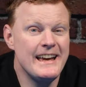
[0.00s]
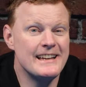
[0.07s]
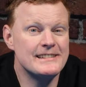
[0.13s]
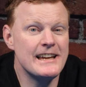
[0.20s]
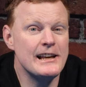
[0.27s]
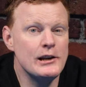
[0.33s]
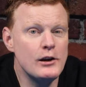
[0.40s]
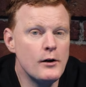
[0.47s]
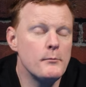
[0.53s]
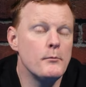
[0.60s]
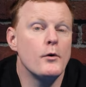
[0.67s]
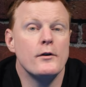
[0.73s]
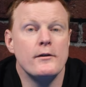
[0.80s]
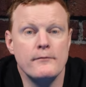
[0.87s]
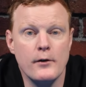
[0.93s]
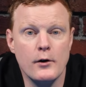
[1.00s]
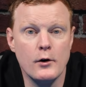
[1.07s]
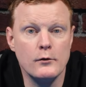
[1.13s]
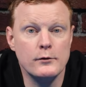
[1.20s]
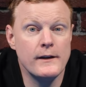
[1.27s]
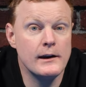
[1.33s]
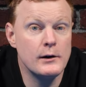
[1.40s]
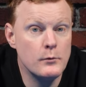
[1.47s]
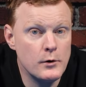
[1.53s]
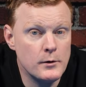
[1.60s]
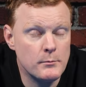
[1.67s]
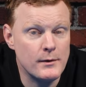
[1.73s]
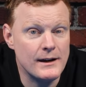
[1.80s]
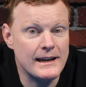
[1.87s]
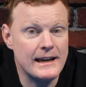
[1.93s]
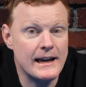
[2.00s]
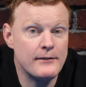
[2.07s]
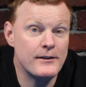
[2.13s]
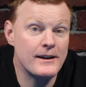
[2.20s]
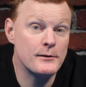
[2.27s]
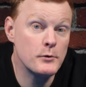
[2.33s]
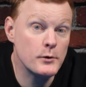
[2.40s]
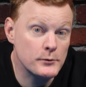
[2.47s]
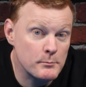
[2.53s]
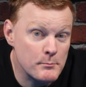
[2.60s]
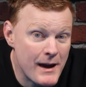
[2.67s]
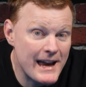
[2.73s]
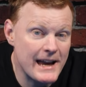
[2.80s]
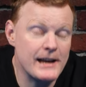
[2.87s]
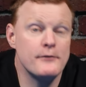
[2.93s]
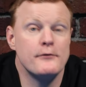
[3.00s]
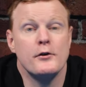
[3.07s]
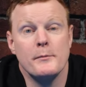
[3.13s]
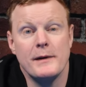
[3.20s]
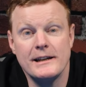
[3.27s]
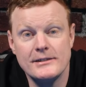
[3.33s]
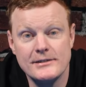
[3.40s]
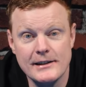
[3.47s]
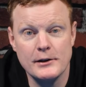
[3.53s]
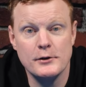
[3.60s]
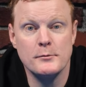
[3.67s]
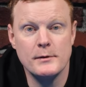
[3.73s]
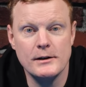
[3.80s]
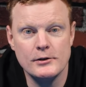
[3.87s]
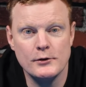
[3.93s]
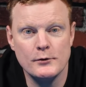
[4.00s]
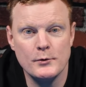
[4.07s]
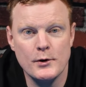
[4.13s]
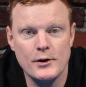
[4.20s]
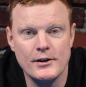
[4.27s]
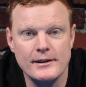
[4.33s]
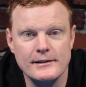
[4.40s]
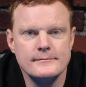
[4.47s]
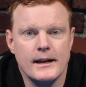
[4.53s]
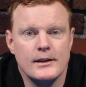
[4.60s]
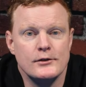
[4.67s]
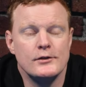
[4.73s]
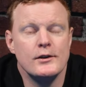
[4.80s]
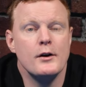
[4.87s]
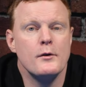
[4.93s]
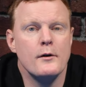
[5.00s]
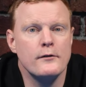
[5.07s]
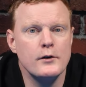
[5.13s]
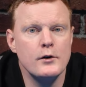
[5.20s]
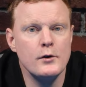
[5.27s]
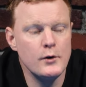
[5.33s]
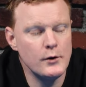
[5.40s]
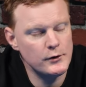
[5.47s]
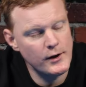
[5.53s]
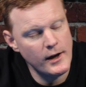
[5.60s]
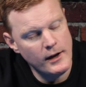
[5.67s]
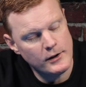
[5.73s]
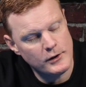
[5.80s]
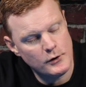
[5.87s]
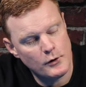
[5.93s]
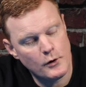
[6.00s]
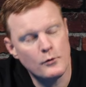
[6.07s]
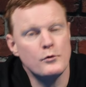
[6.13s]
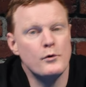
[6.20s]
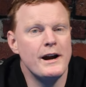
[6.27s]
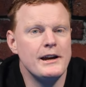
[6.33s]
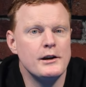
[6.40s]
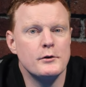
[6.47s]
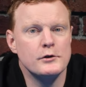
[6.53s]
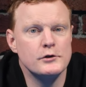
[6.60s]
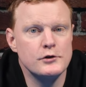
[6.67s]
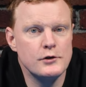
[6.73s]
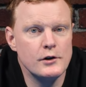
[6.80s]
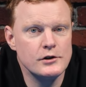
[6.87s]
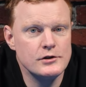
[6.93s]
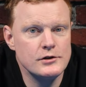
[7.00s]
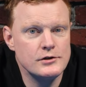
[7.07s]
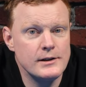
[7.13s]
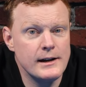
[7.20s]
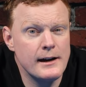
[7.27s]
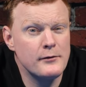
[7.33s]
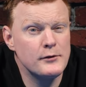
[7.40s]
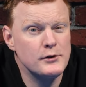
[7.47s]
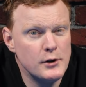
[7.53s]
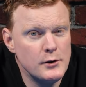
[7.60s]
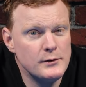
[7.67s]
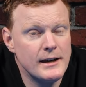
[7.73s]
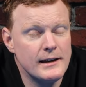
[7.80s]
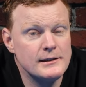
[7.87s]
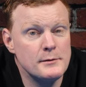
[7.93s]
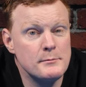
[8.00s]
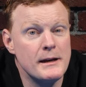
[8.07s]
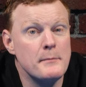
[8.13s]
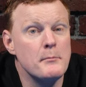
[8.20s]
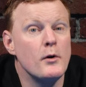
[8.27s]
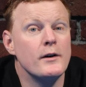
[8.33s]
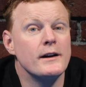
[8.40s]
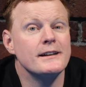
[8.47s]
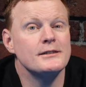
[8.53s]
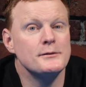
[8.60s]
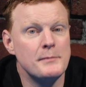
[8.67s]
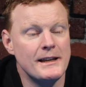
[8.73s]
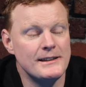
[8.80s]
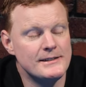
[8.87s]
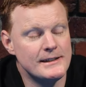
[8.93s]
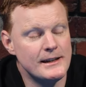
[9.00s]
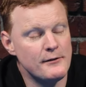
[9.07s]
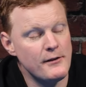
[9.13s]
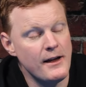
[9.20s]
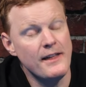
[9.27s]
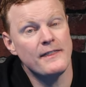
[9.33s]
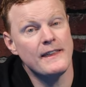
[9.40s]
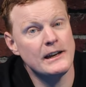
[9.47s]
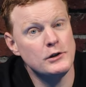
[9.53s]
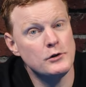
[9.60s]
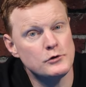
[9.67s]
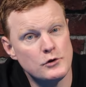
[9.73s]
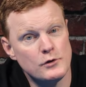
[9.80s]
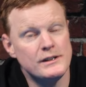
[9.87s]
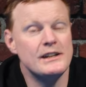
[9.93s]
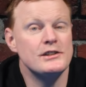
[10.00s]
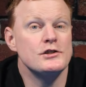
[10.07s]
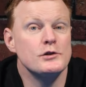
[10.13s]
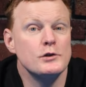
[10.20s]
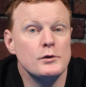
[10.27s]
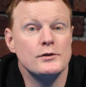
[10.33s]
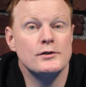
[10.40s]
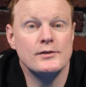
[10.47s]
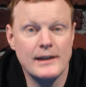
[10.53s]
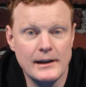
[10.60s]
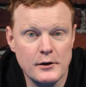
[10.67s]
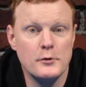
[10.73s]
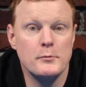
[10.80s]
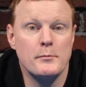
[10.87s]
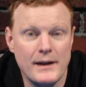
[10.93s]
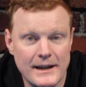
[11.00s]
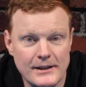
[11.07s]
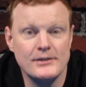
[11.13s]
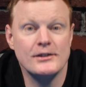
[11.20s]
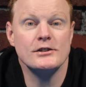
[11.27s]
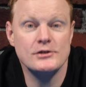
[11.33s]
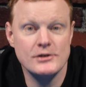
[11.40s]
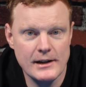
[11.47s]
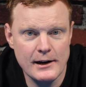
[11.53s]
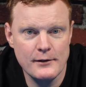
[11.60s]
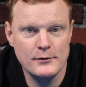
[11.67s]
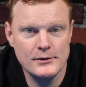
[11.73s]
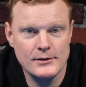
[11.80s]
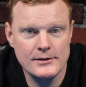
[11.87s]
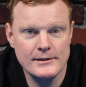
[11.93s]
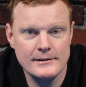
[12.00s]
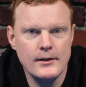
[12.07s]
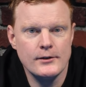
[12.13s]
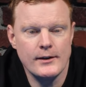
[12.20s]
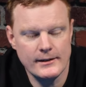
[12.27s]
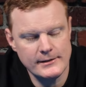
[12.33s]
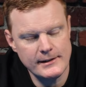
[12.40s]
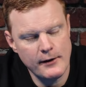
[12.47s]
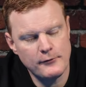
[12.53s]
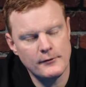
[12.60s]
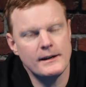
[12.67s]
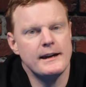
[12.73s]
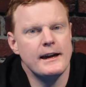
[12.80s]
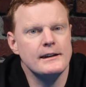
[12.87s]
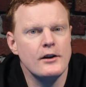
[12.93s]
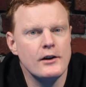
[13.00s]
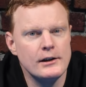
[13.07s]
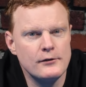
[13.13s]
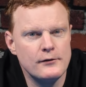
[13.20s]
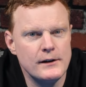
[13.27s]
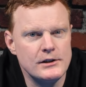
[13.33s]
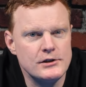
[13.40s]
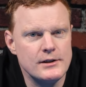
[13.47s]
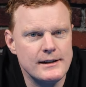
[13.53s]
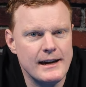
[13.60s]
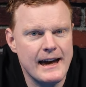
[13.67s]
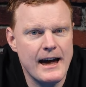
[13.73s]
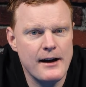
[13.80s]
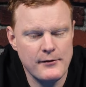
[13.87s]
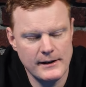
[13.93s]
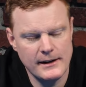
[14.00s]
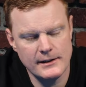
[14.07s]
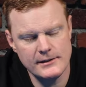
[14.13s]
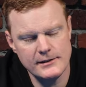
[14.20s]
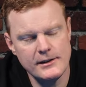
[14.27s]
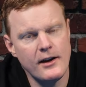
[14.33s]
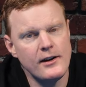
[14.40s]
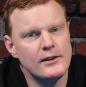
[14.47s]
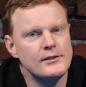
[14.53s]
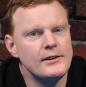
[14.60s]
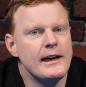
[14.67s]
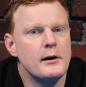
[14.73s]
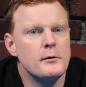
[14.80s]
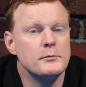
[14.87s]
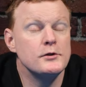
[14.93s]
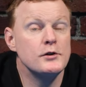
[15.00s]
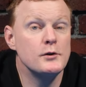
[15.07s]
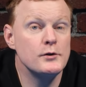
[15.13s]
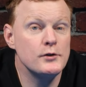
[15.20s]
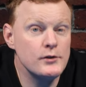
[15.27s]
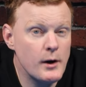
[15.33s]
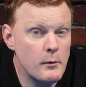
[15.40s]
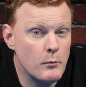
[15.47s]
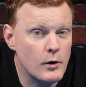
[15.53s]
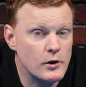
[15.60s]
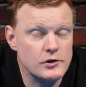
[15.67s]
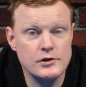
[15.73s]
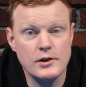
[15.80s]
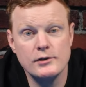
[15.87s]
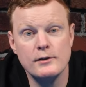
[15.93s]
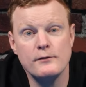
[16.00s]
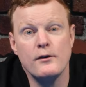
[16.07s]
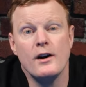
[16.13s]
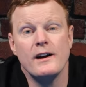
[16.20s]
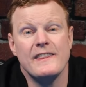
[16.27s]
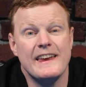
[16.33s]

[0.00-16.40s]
is a lot more involved than it would be if it was made from a single piece of wood. And so, of course, your radial construction shafts do tend to be more expensive than your traditional single piece shafts. So that's definitely a nice feature to have and it does help to somewhat justify